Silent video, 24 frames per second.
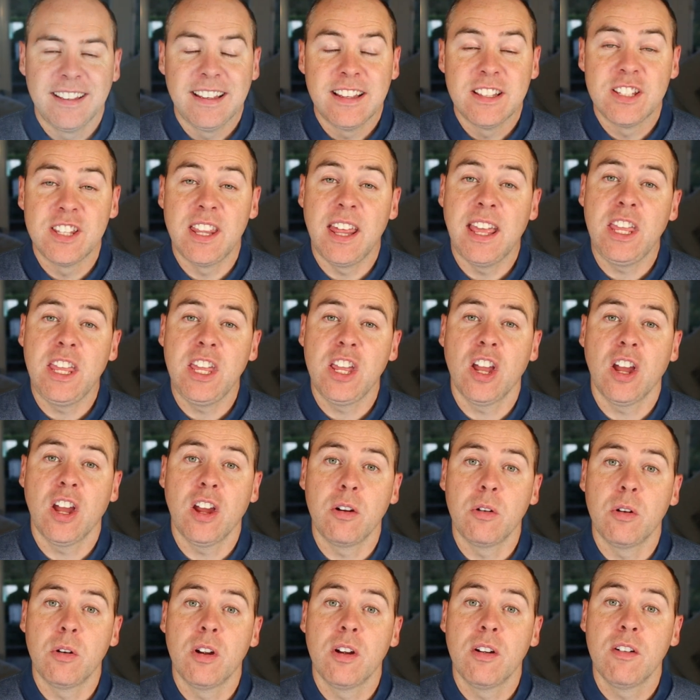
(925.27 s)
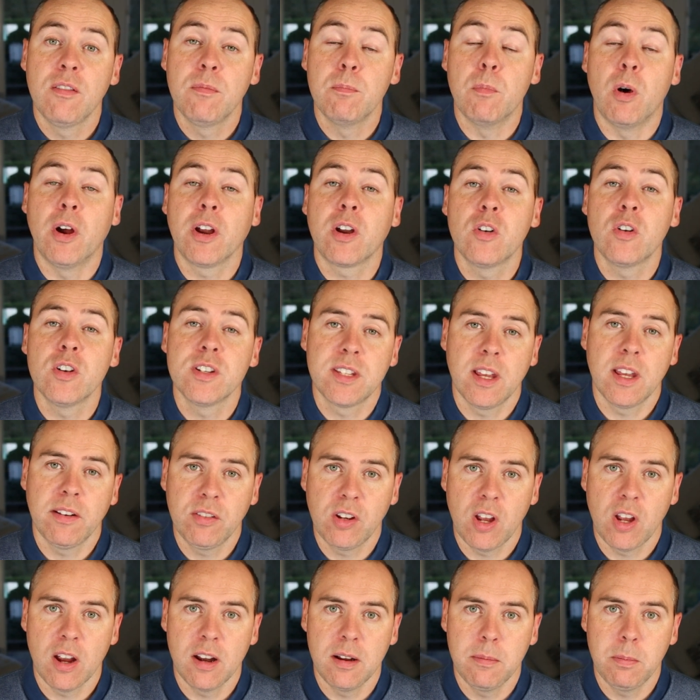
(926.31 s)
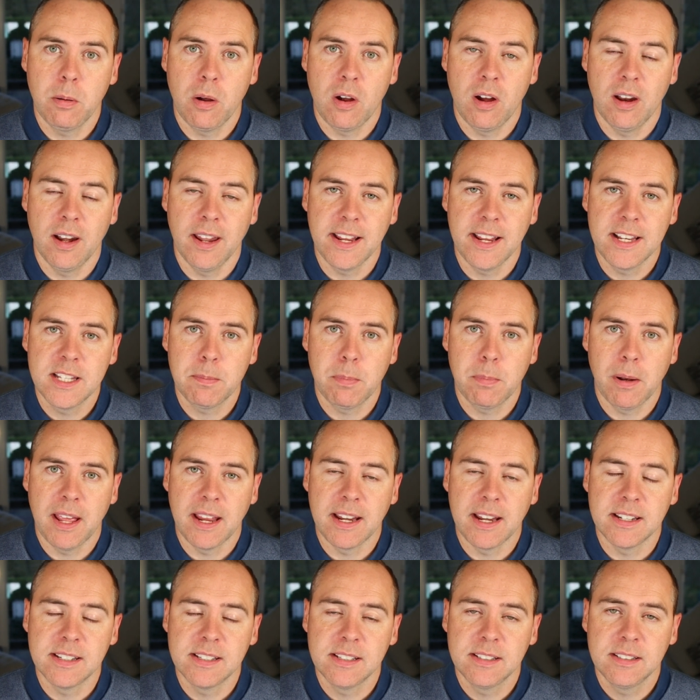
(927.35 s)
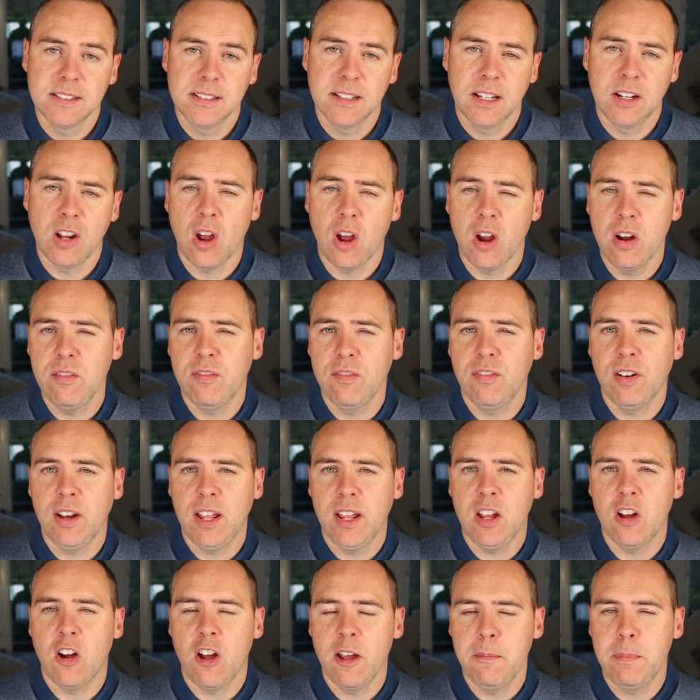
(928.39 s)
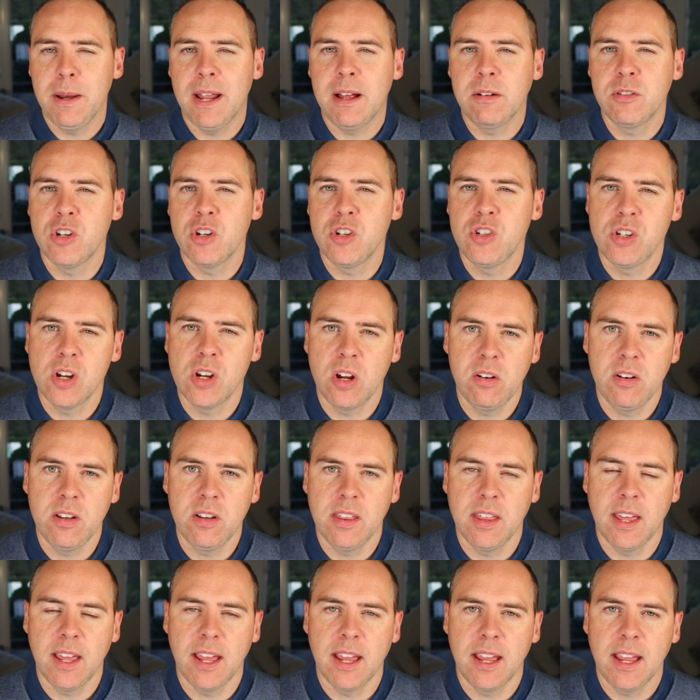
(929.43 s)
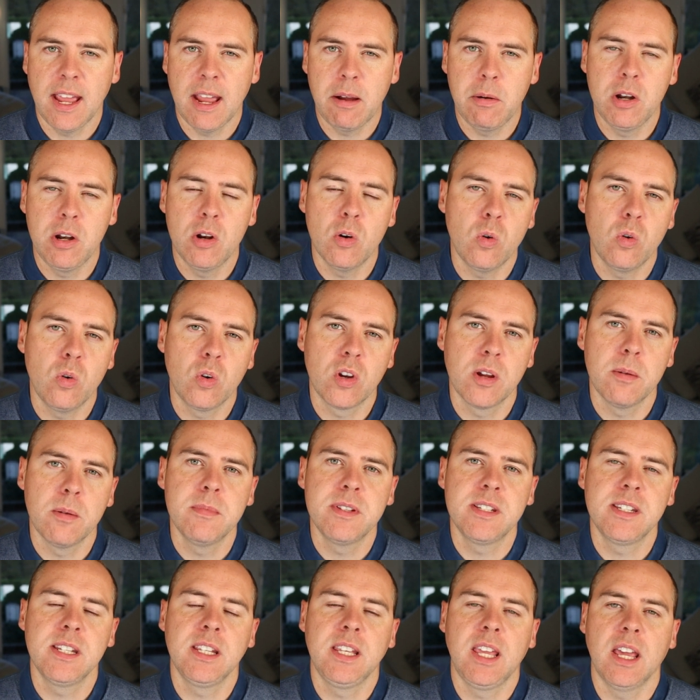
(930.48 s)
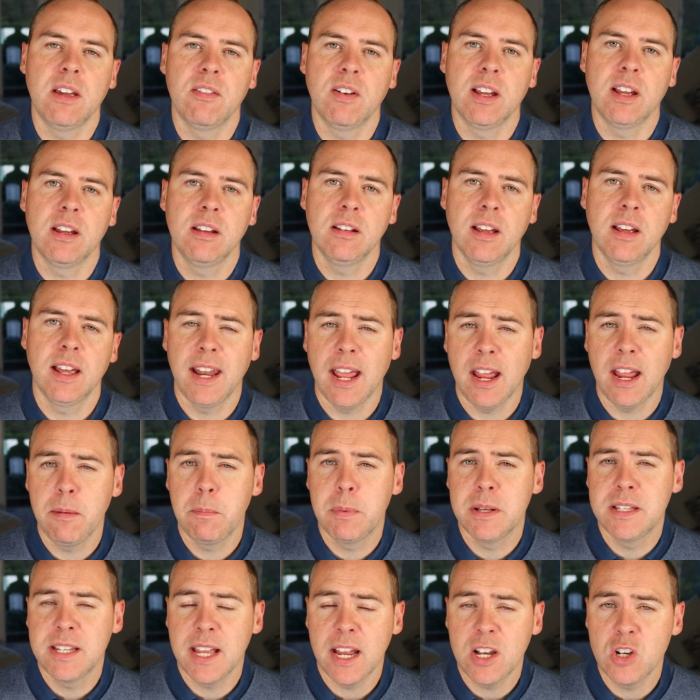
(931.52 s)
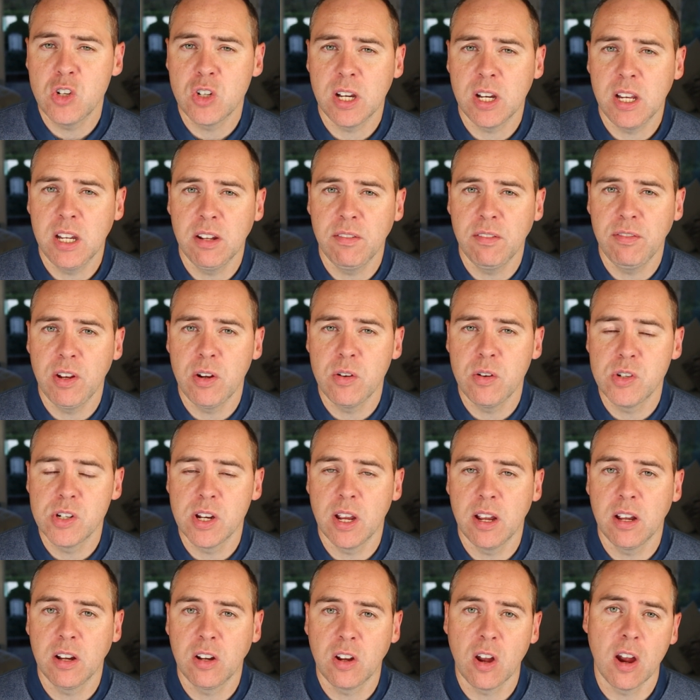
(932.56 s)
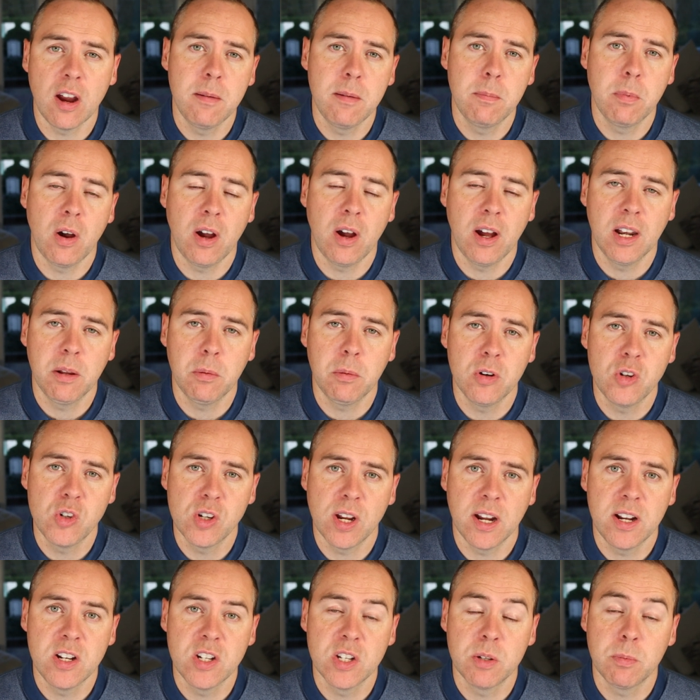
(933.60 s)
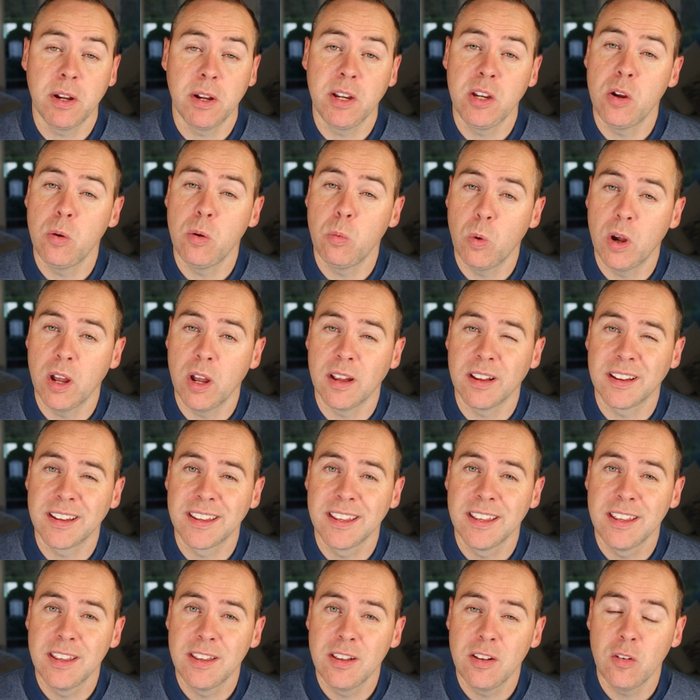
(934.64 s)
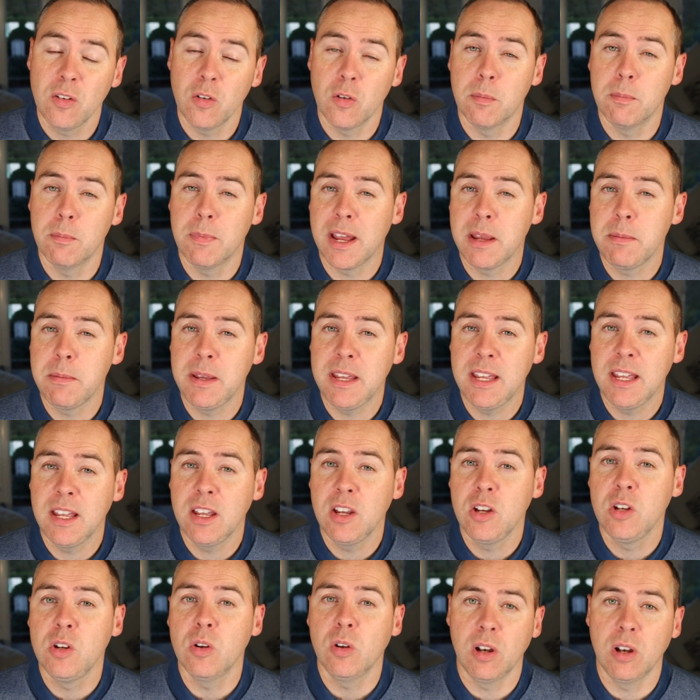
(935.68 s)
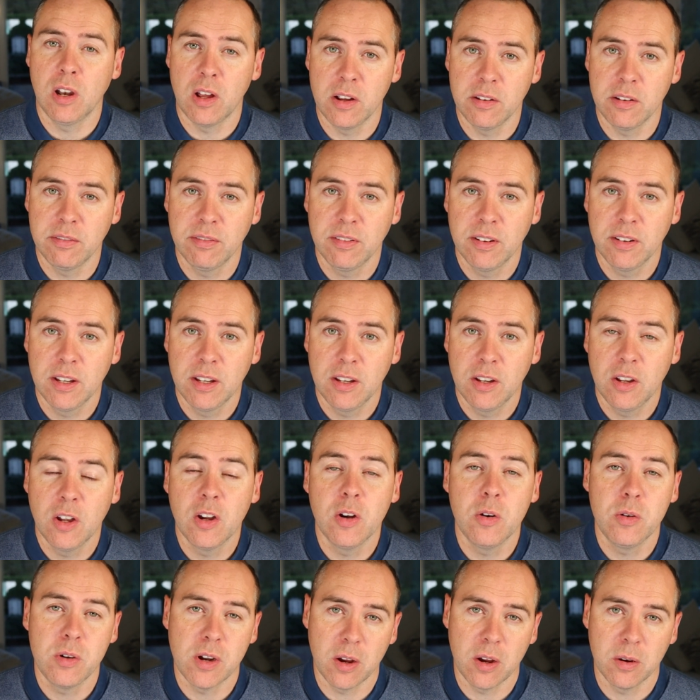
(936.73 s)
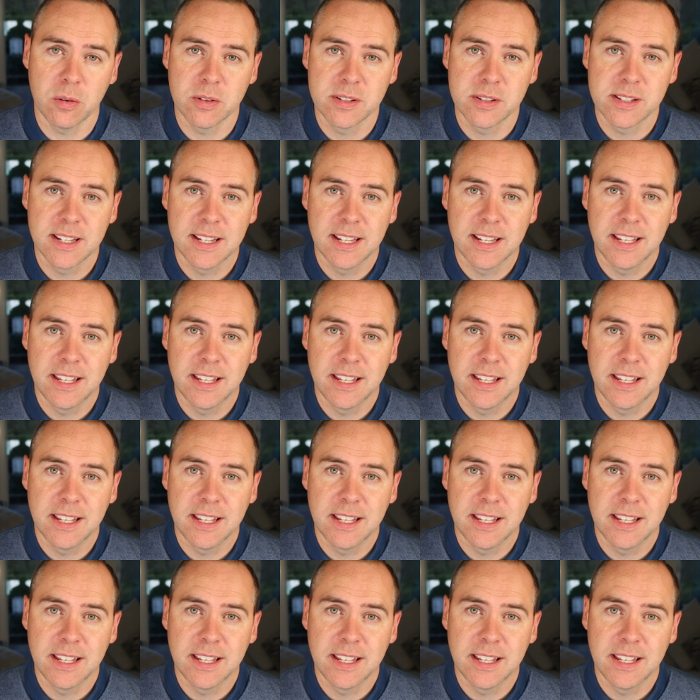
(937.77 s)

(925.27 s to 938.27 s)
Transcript: So there you go, Microsoft Copilot explained. And hopefully I've been able to show you there how it all comes together and how potentially in the future Copilot will change the way you work or maybe your life, who knows.